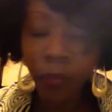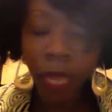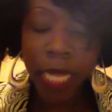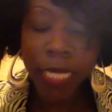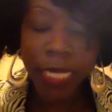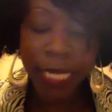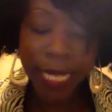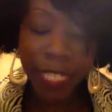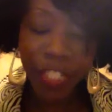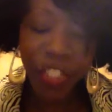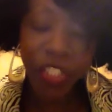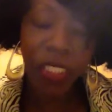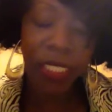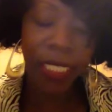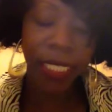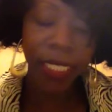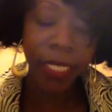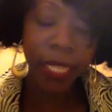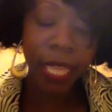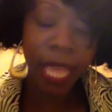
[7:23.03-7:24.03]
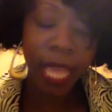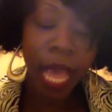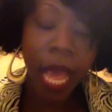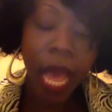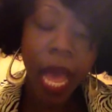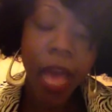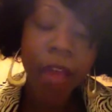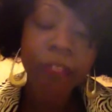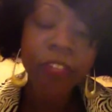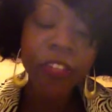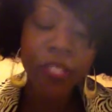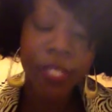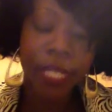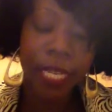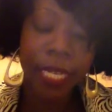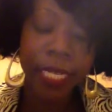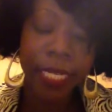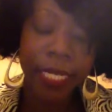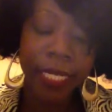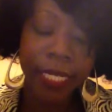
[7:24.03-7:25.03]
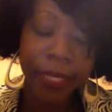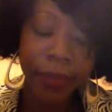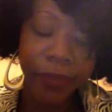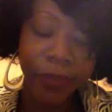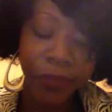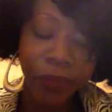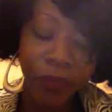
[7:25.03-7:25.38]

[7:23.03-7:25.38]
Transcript: Additionally, other studies